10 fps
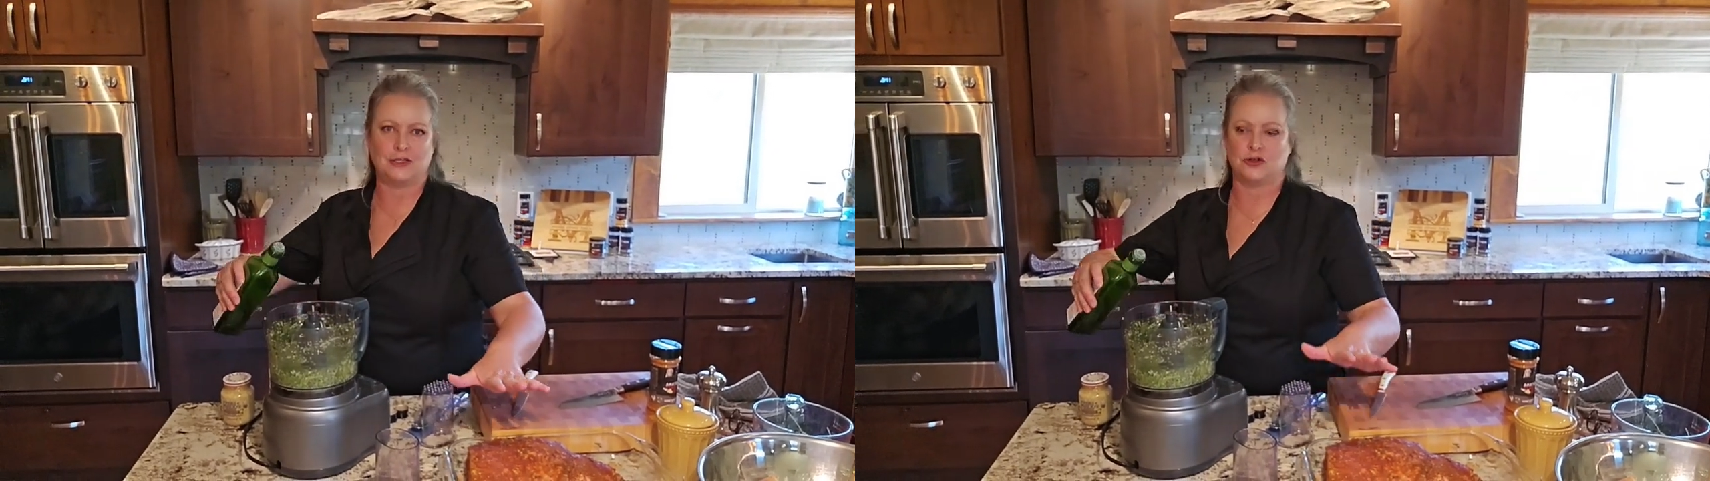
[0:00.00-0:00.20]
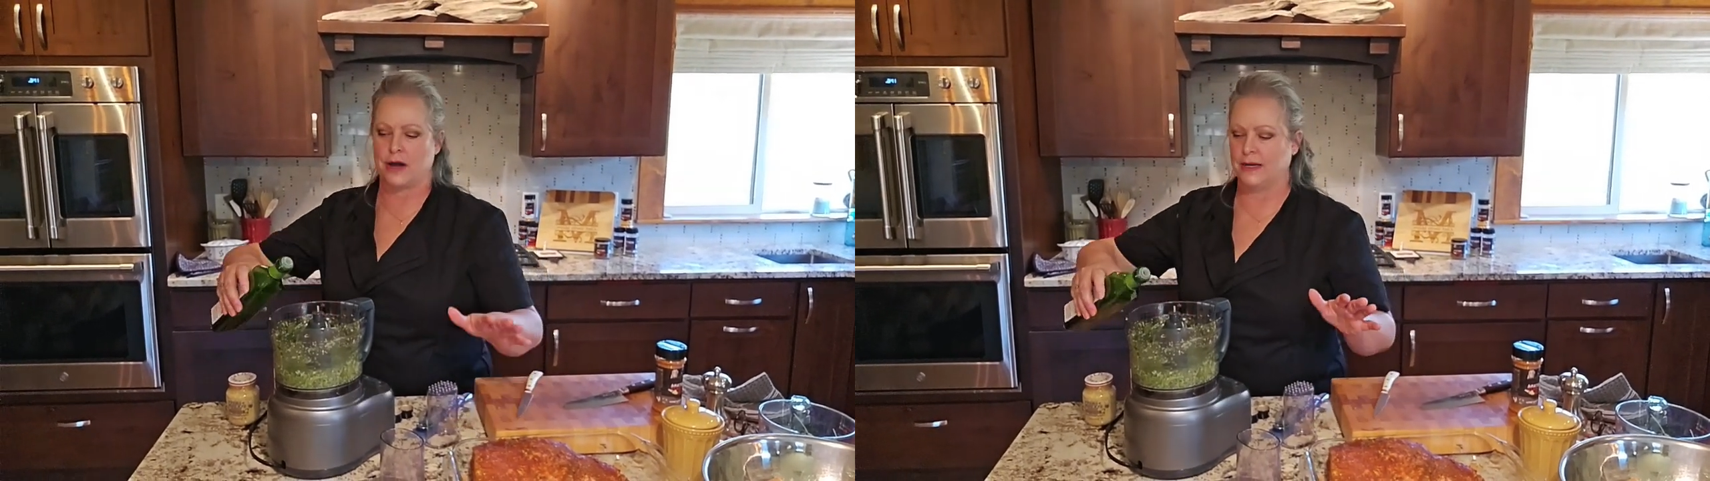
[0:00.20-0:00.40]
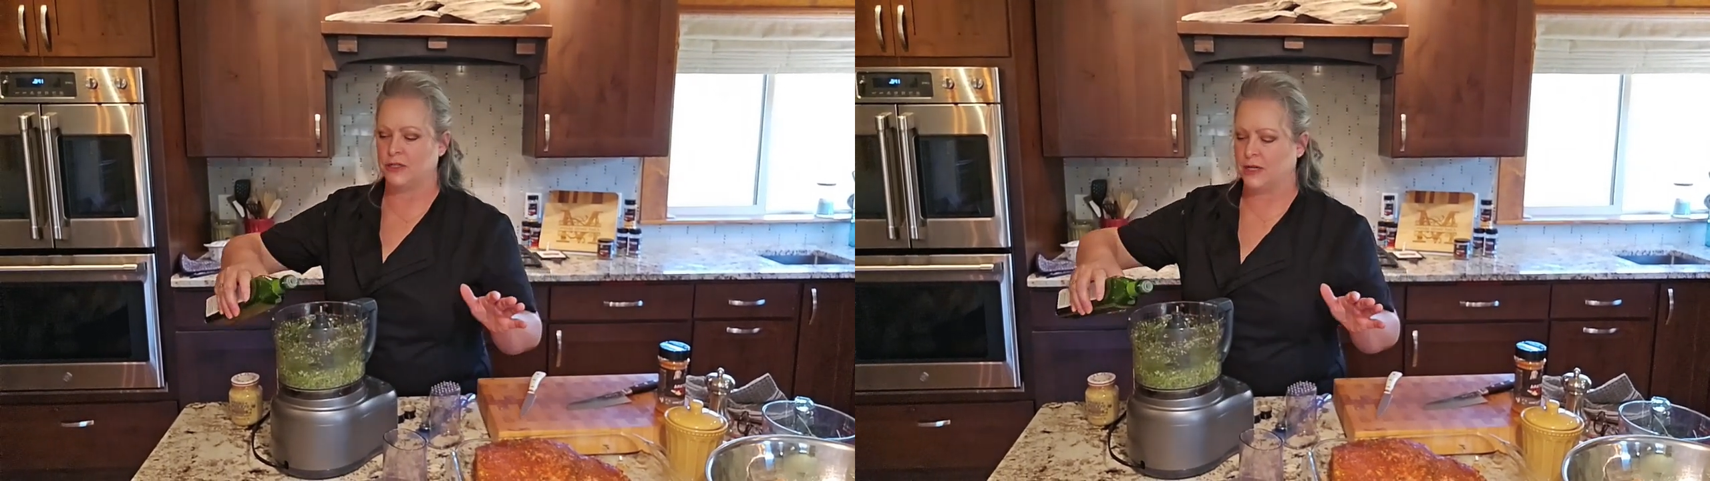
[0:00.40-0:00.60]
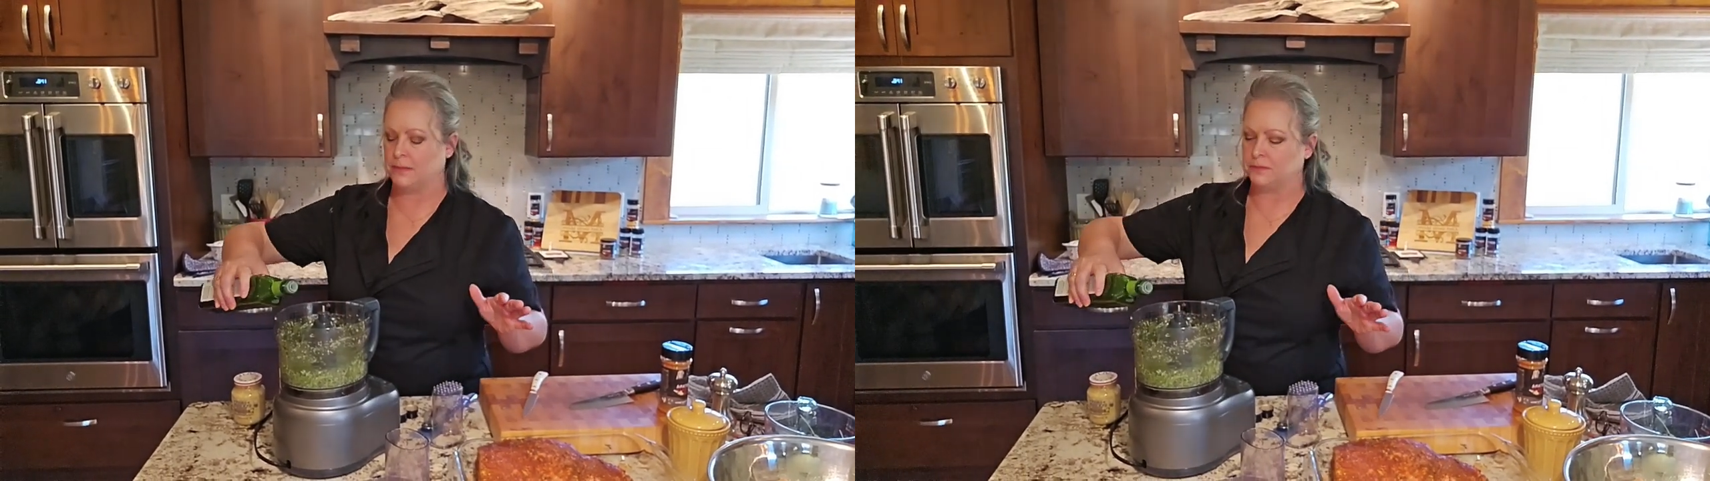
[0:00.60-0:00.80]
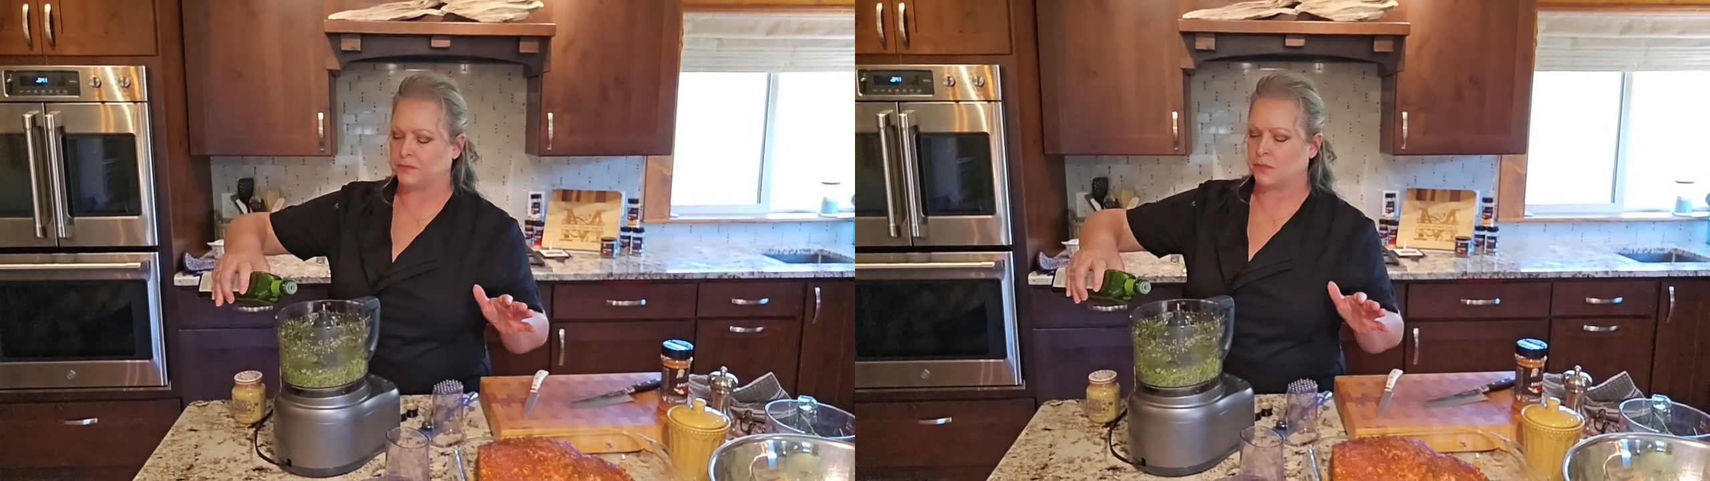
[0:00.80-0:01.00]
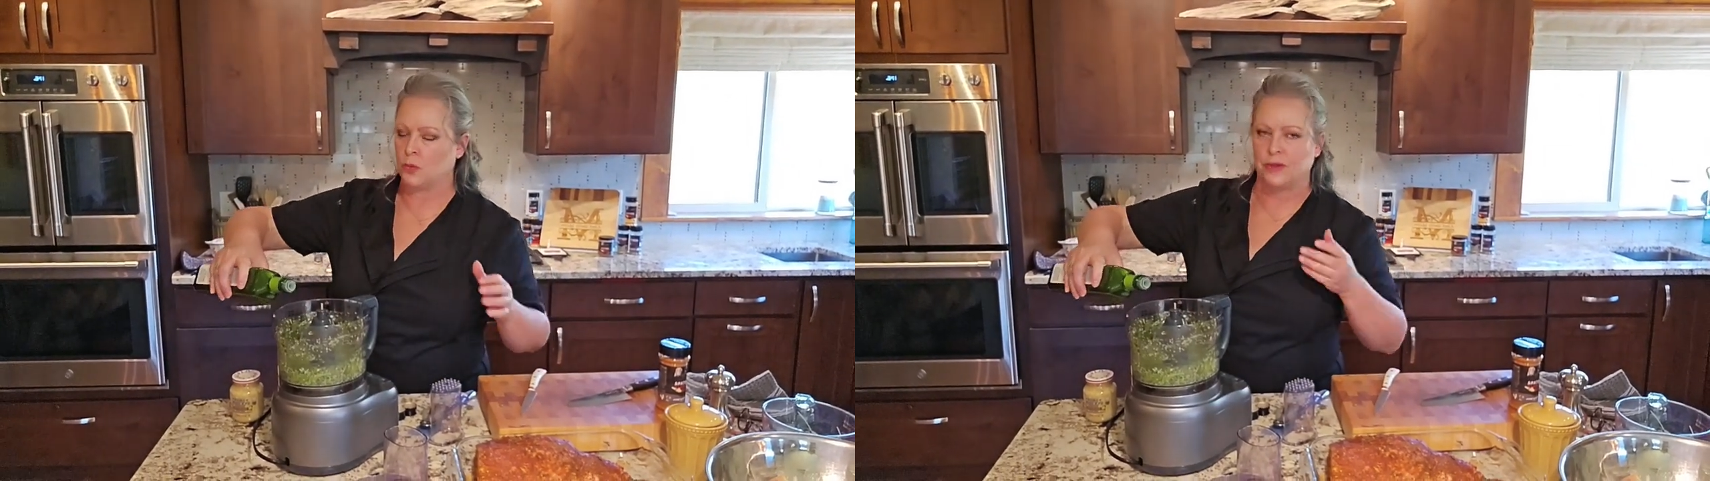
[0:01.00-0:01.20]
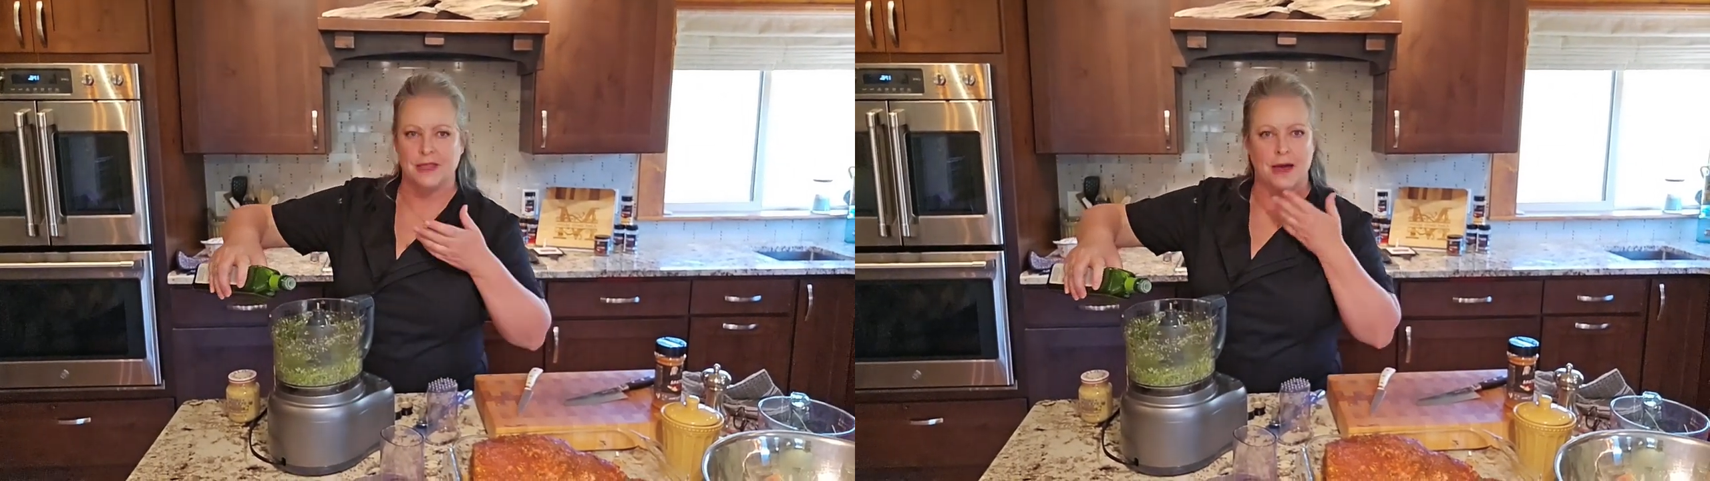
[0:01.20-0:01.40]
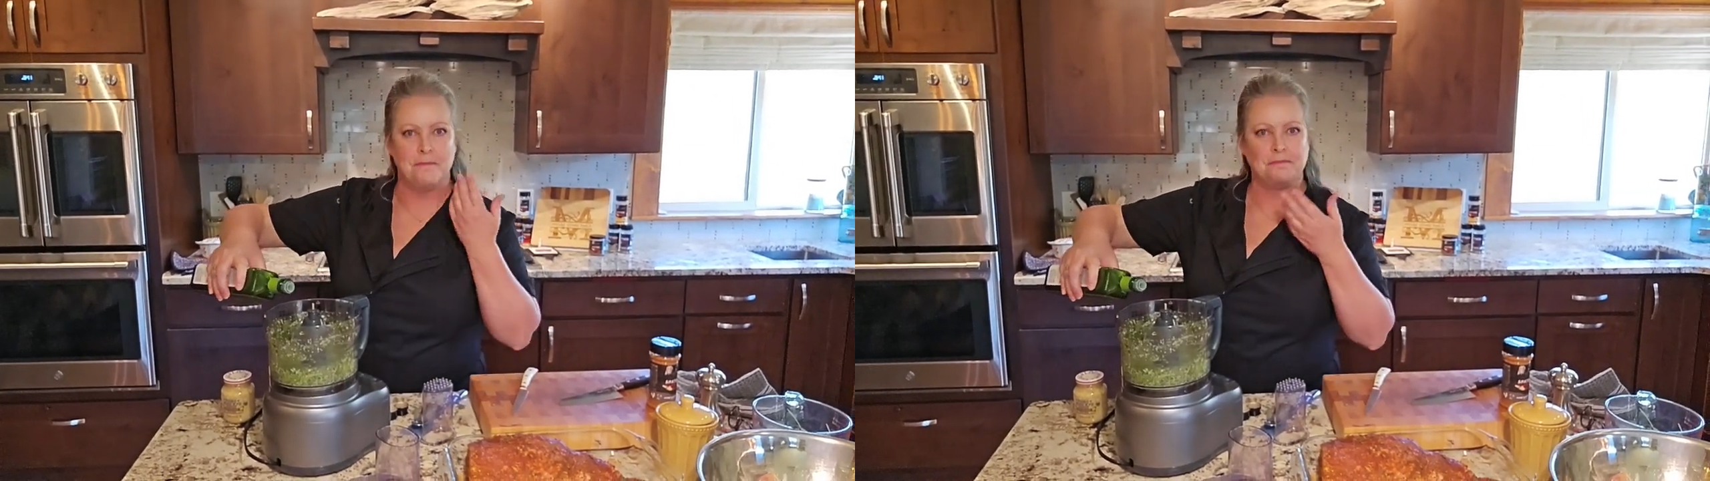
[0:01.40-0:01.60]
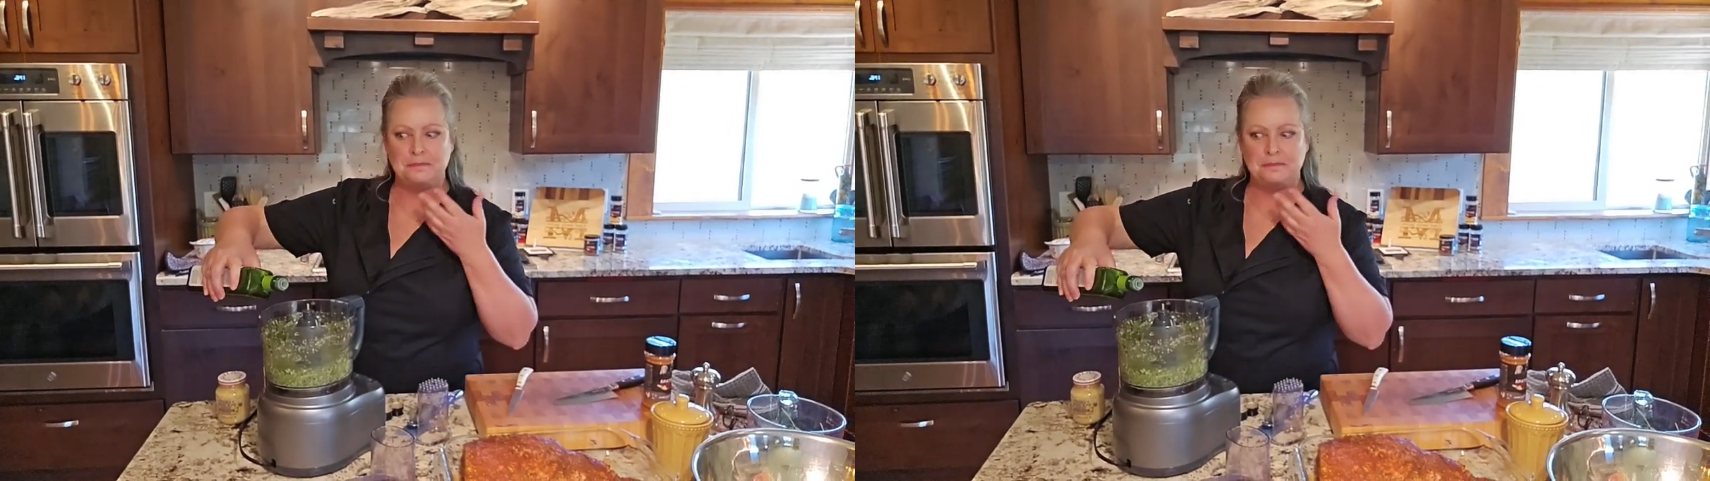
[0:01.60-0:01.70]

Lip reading: tri-tip with that